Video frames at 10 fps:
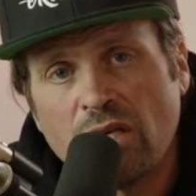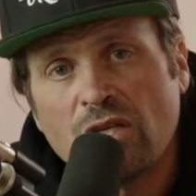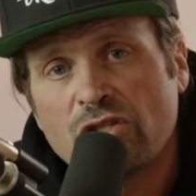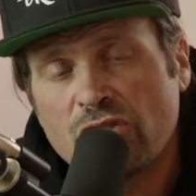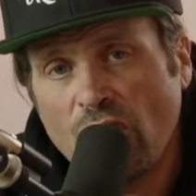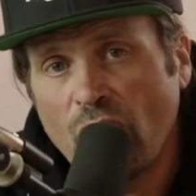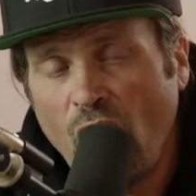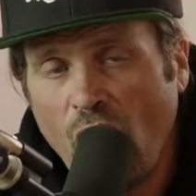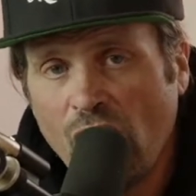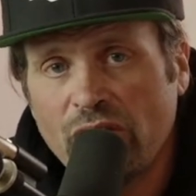So
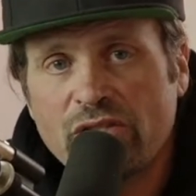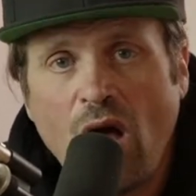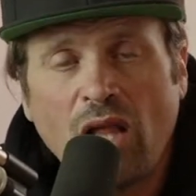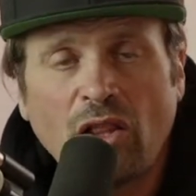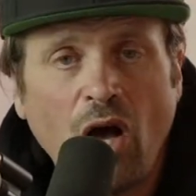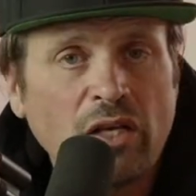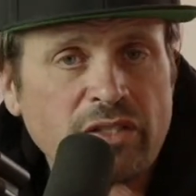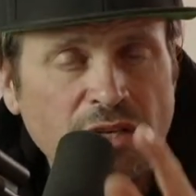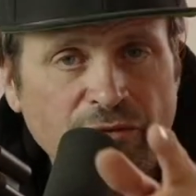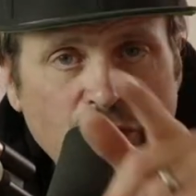all is not lost.
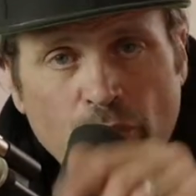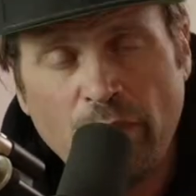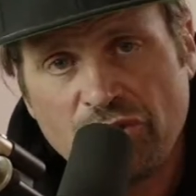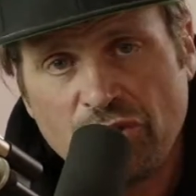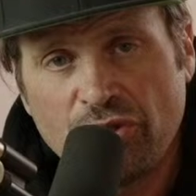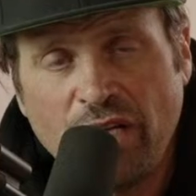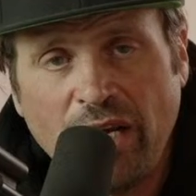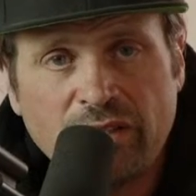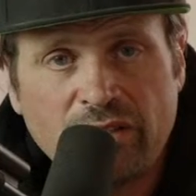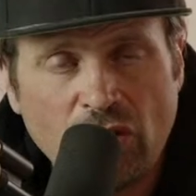If you missed your
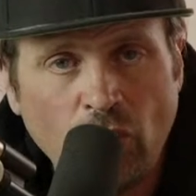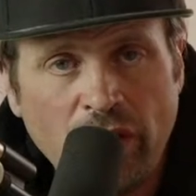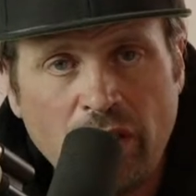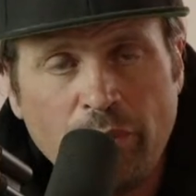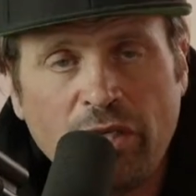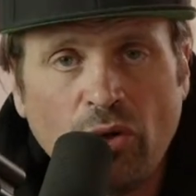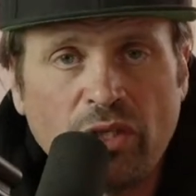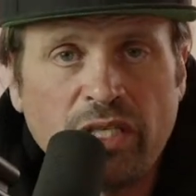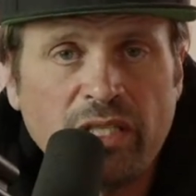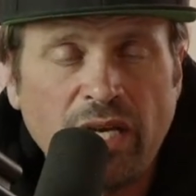chance to win the Bigode
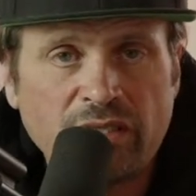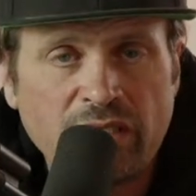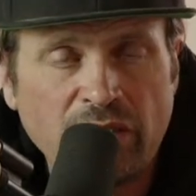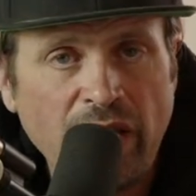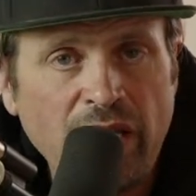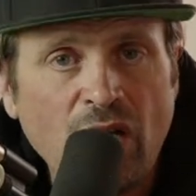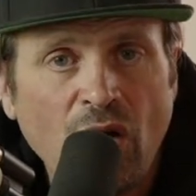ES today,